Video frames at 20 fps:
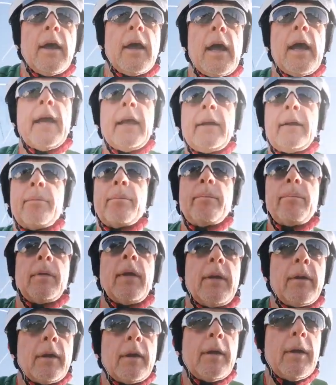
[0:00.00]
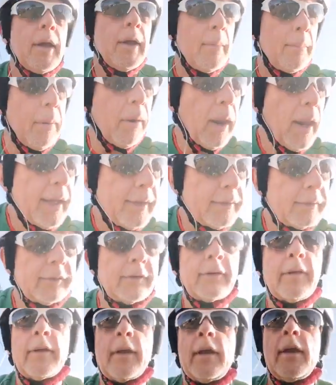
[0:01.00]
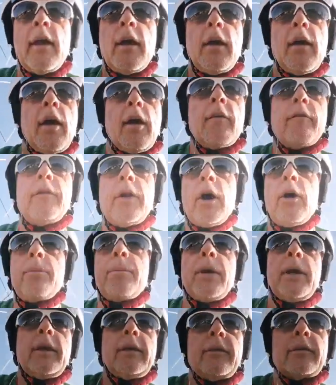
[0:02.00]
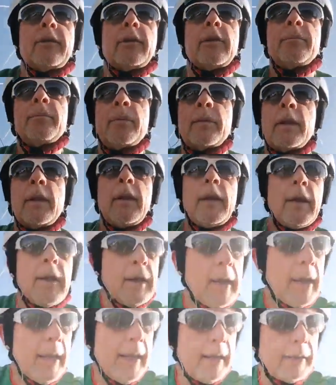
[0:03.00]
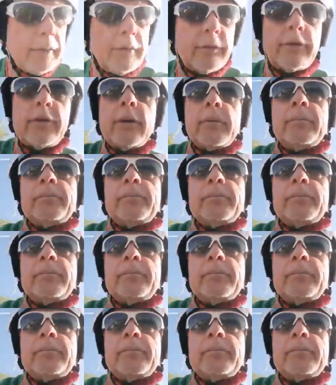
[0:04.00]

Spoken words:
a place of no peace and